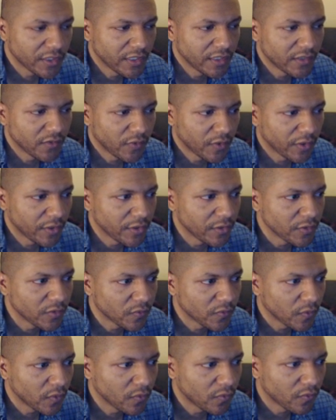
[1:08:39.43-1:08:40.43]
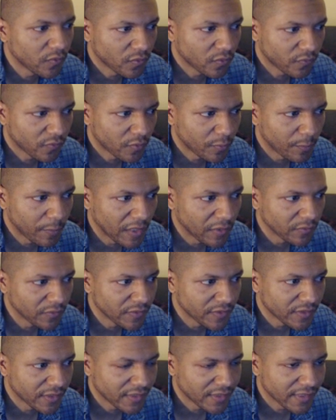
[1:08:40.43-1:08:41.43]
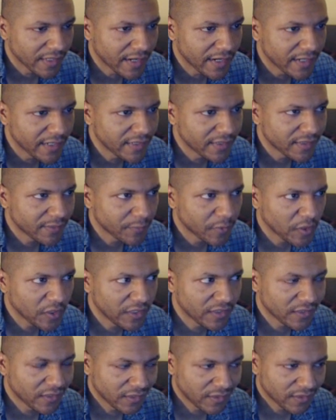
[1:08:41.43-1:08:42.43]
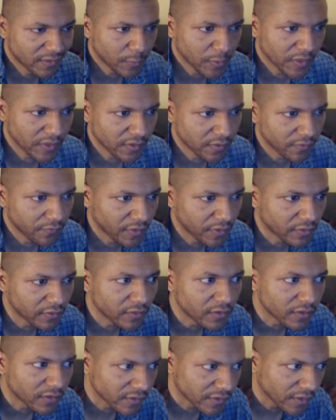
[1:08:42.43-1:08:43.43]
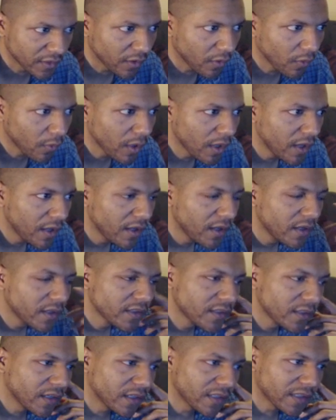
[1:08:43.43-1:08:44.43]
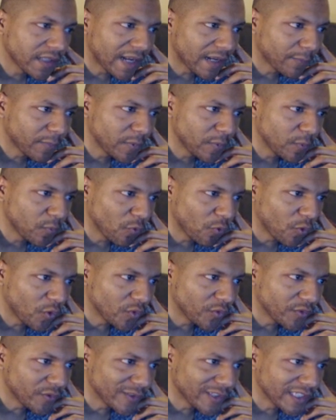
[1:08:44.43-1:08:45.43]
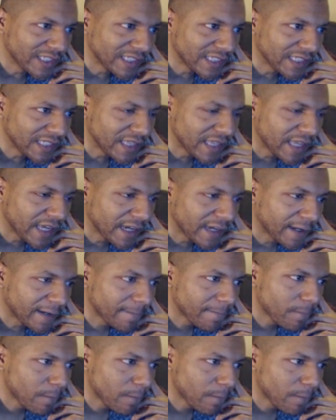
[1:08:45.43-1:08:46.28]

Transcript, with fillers: is very useful for, for mountains and sides, but it's a specific look, so a lot of people won't really need that.